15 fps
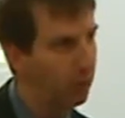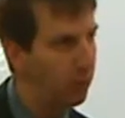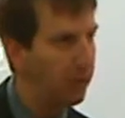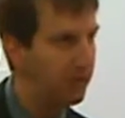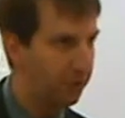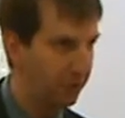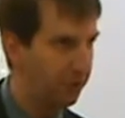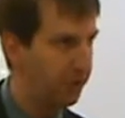
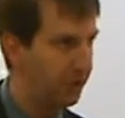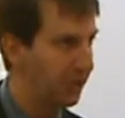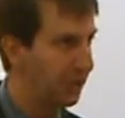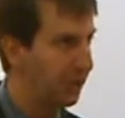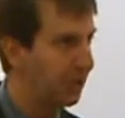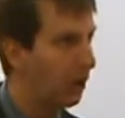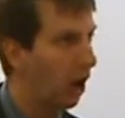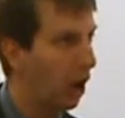with
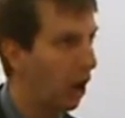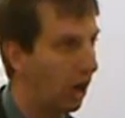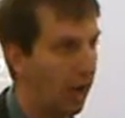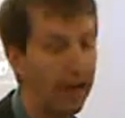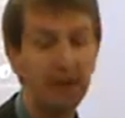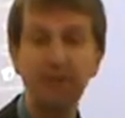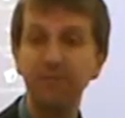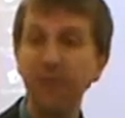the
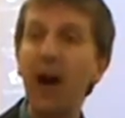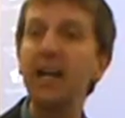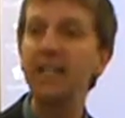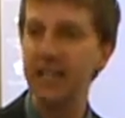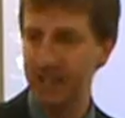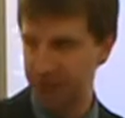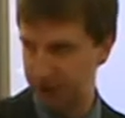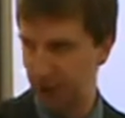
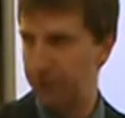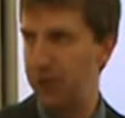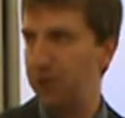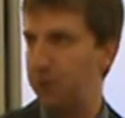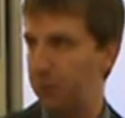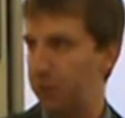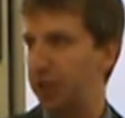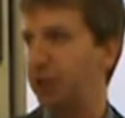findings of
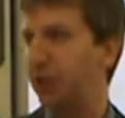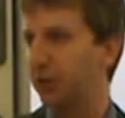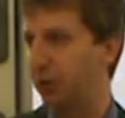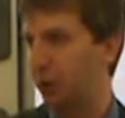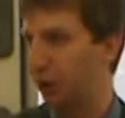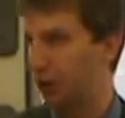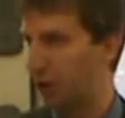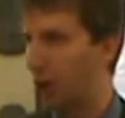this
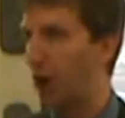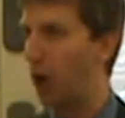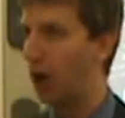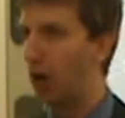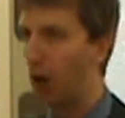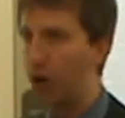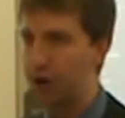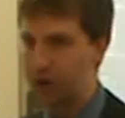particular
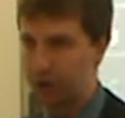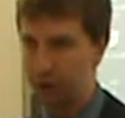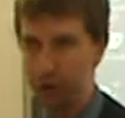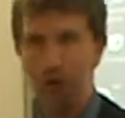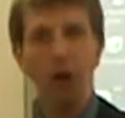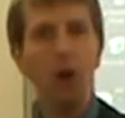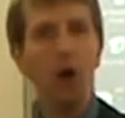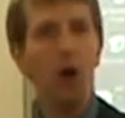
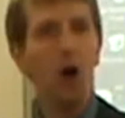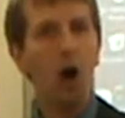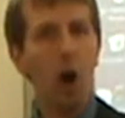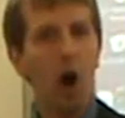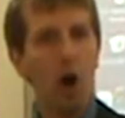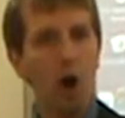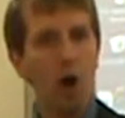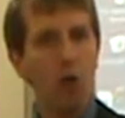article?
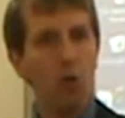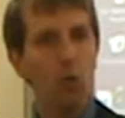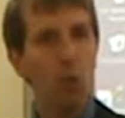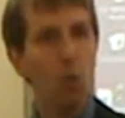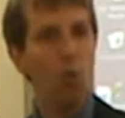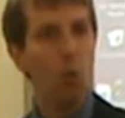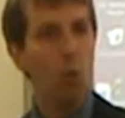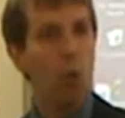
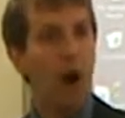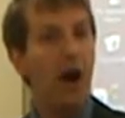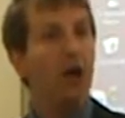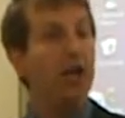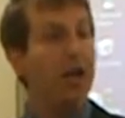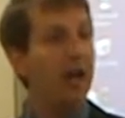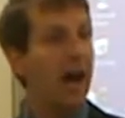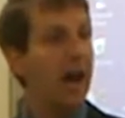
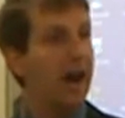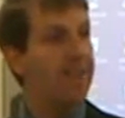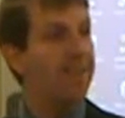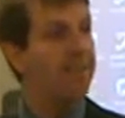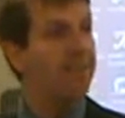Where can I